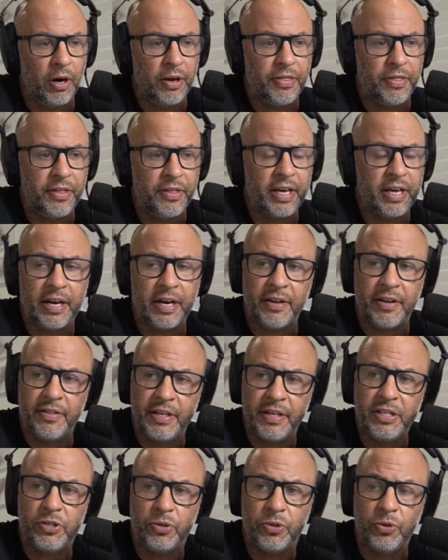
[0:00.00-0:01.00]
I think out of
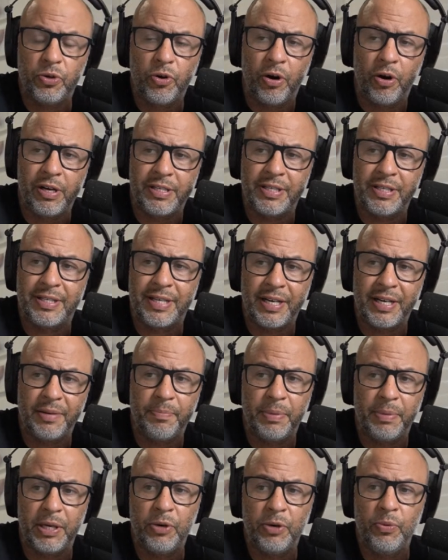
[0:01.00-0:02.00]
these two guys, it's going to
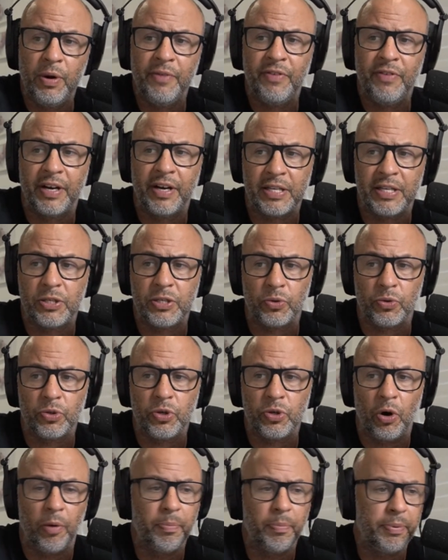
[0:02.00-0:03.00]
be whoever gets on
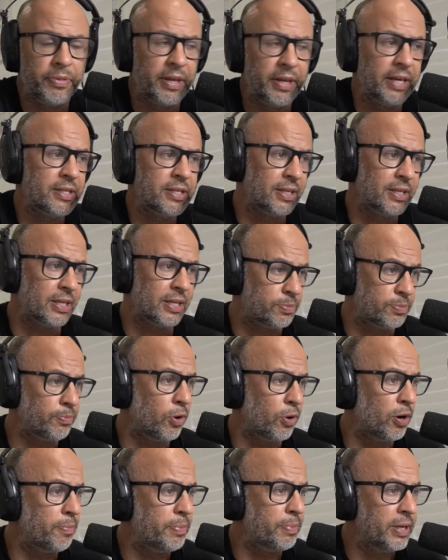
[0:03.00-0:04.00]
top. That's
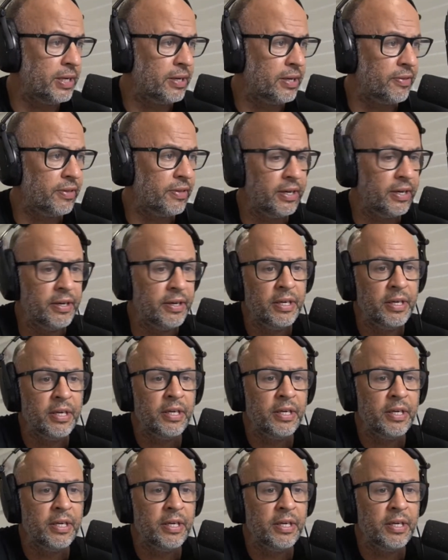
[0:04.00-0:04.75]
my opinion there.